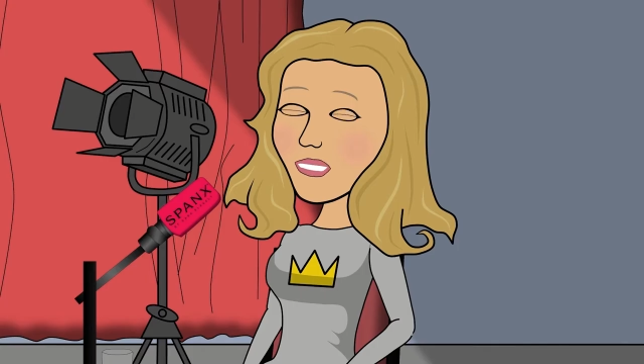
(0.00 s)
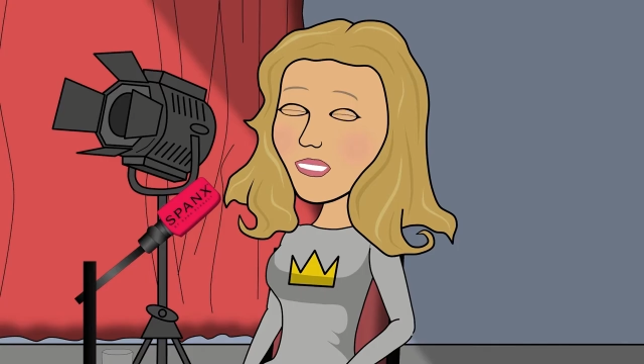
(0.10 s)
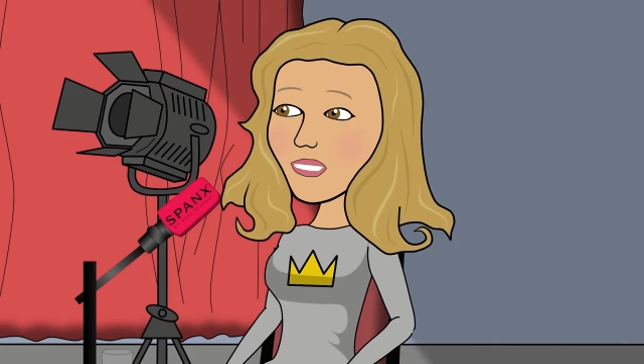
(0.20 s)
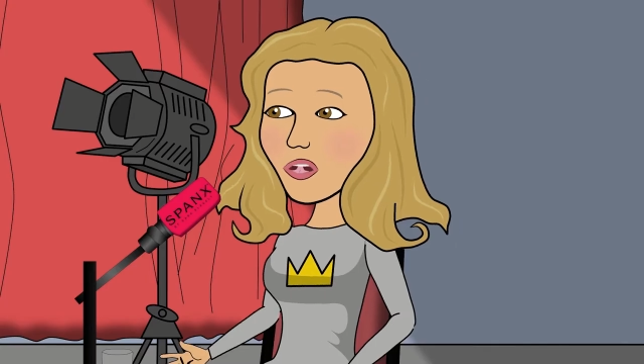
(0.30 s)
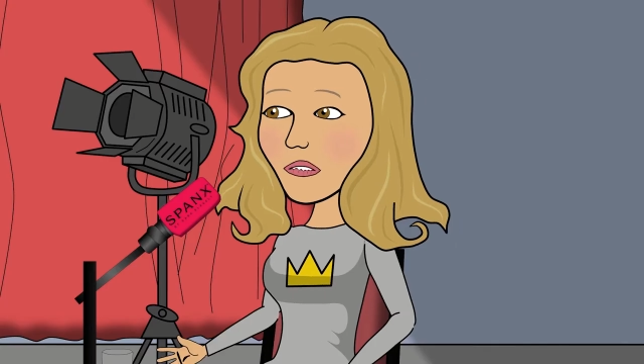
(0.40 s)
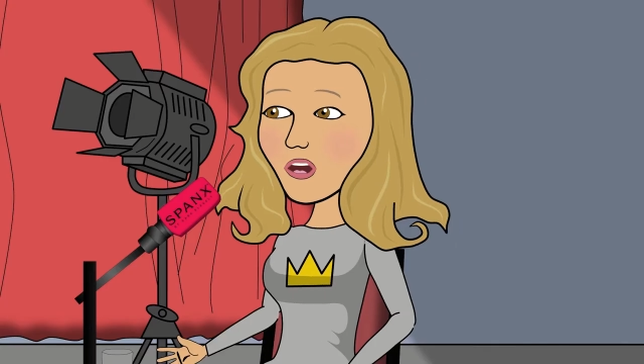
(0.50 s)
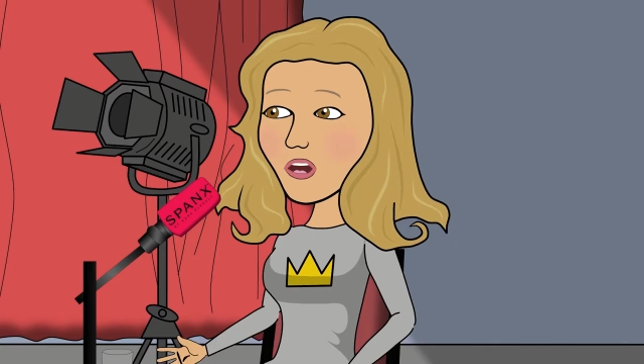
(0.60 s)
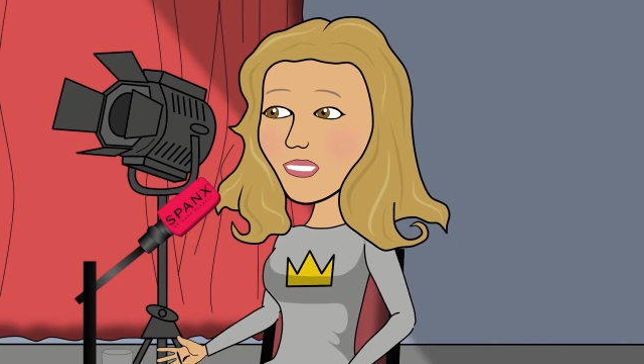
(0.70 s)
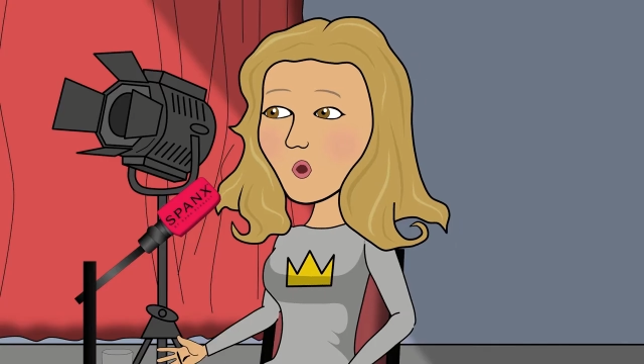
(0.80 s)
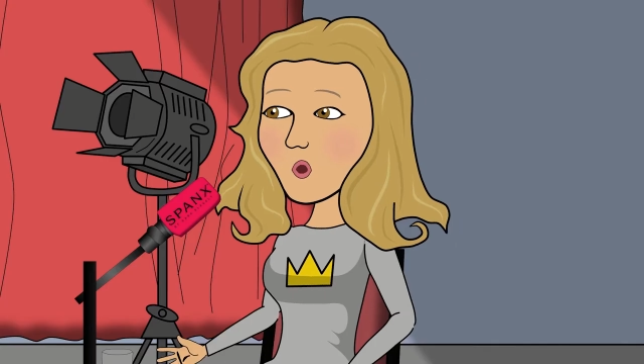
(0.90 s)
I sold
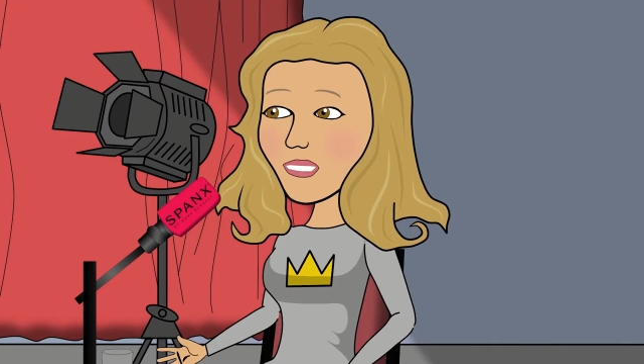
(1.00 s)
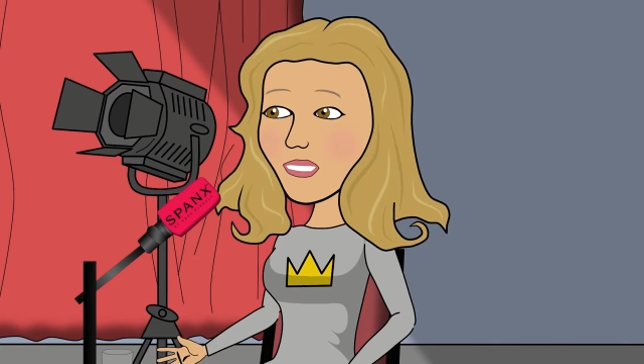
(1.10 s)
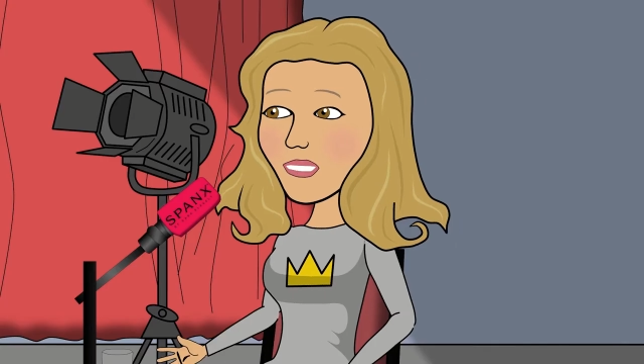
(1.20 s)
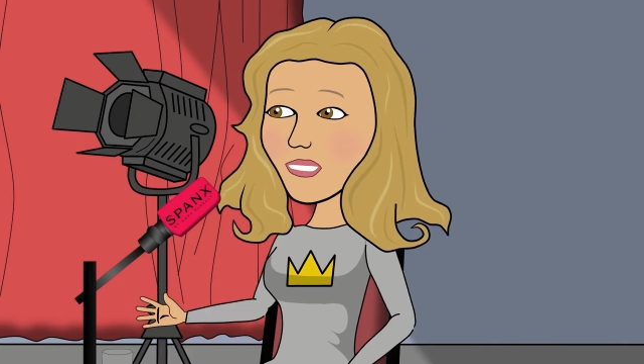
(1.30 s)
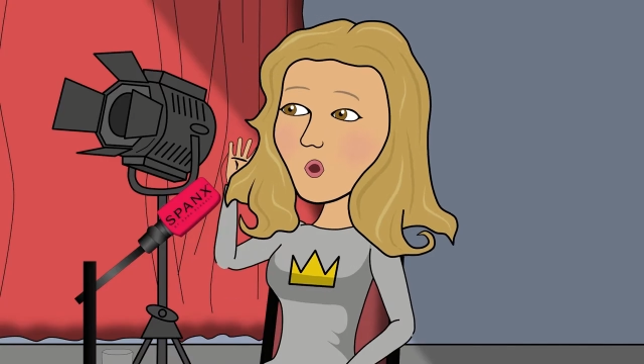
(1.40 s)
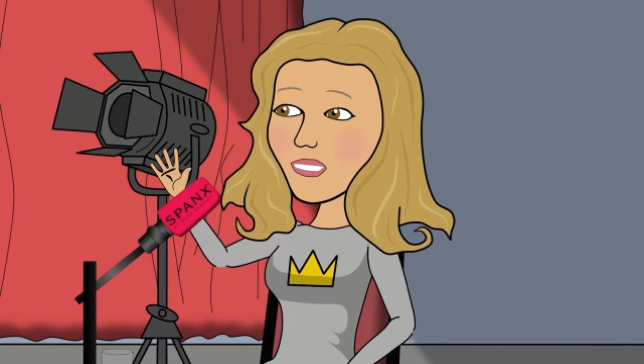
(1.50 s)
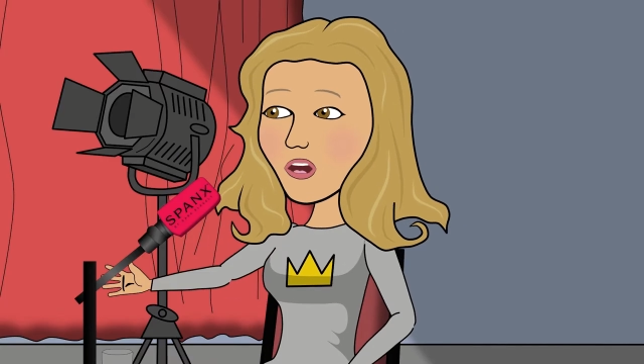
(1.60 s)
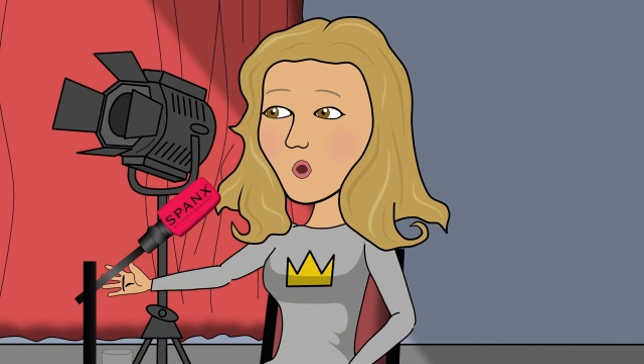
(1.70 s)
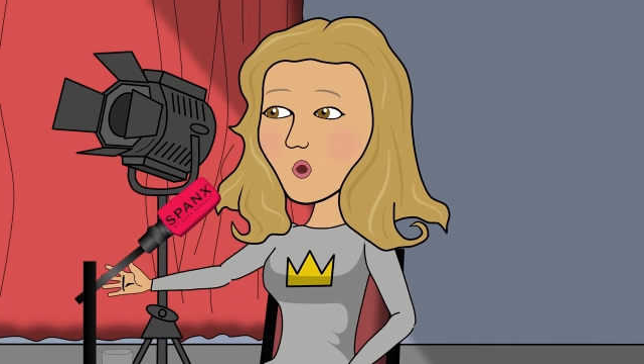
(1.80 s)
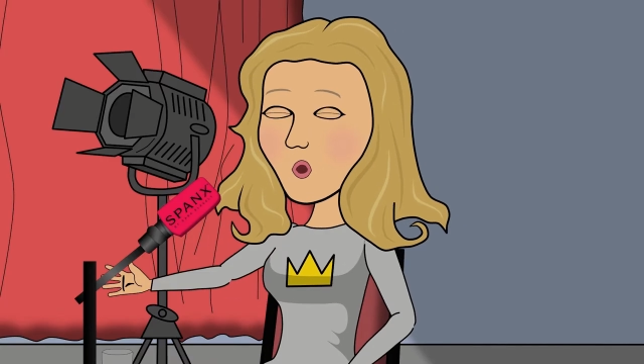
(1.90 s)
fax machines
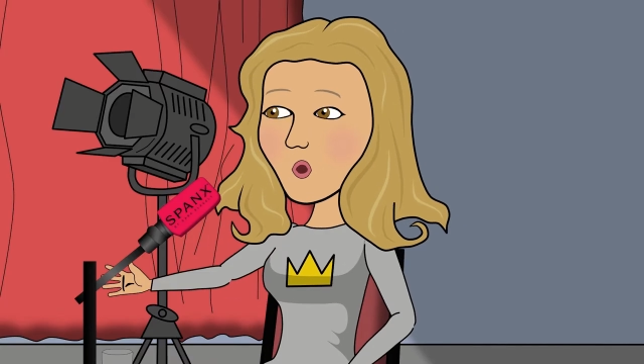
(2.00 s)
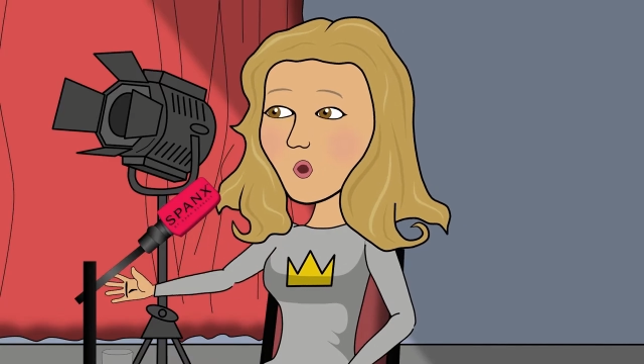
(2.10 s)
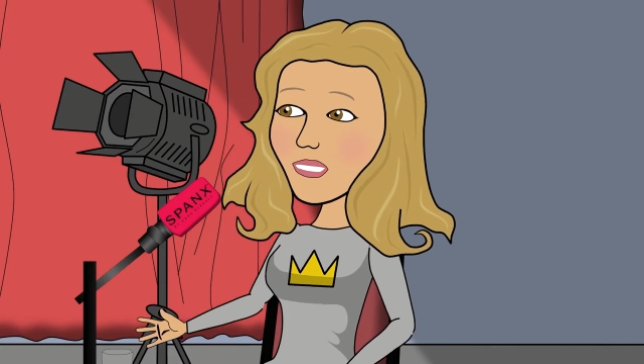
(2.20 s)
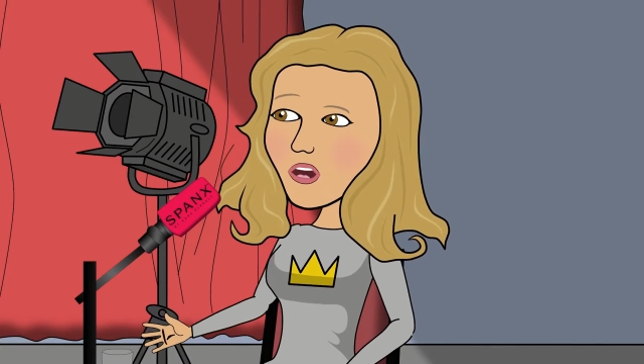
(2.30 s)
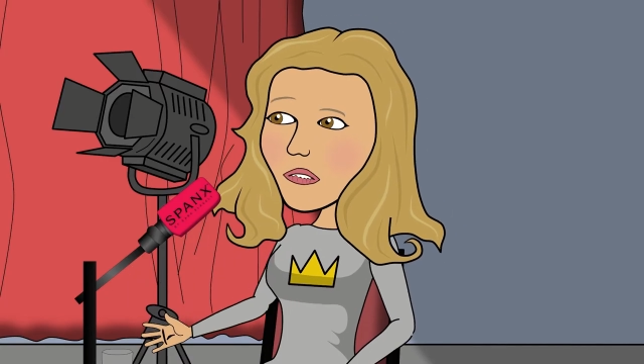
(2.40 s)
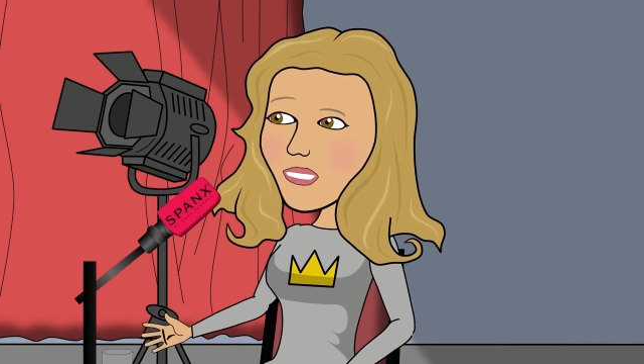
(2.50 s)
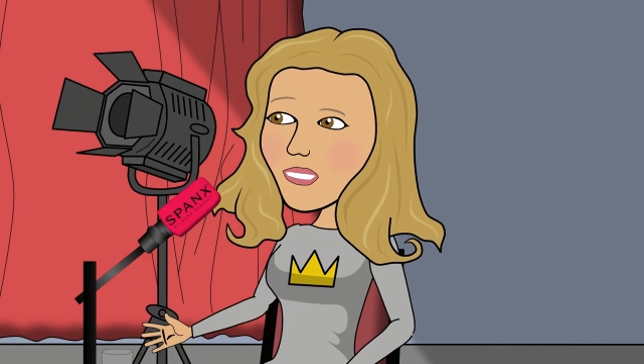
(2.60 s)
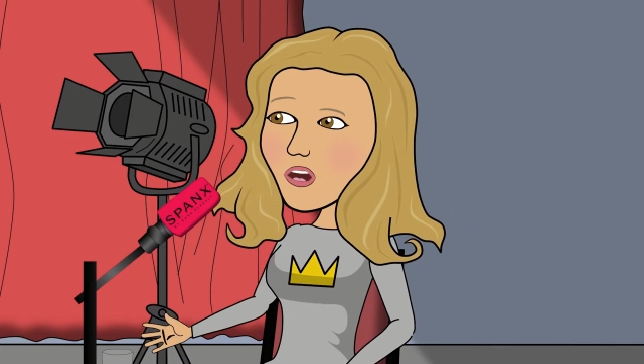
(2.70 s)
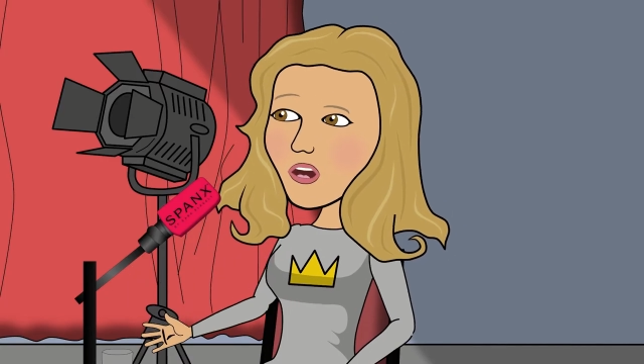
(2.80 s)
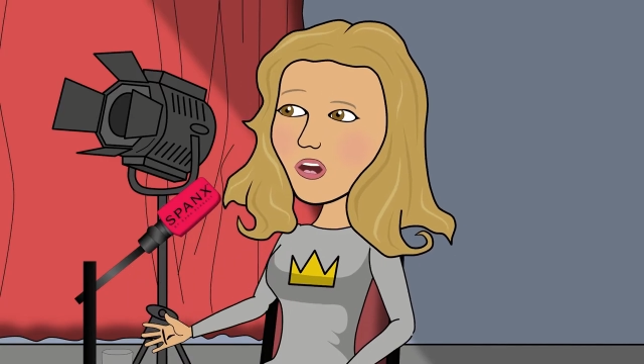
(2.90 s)
door-to-door for seven
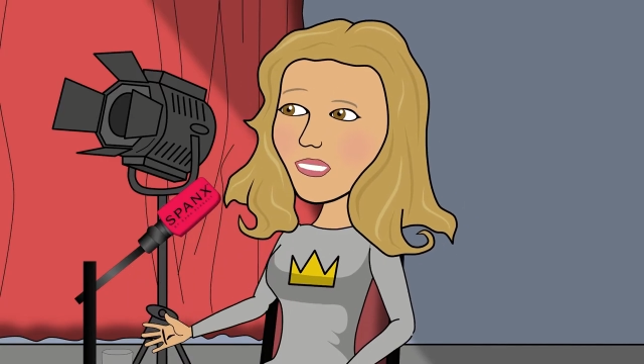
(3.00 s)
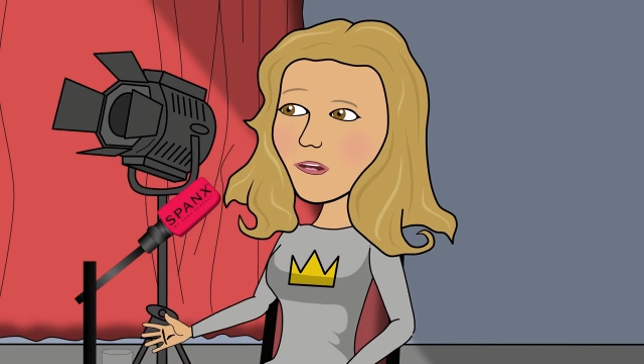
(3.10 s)
years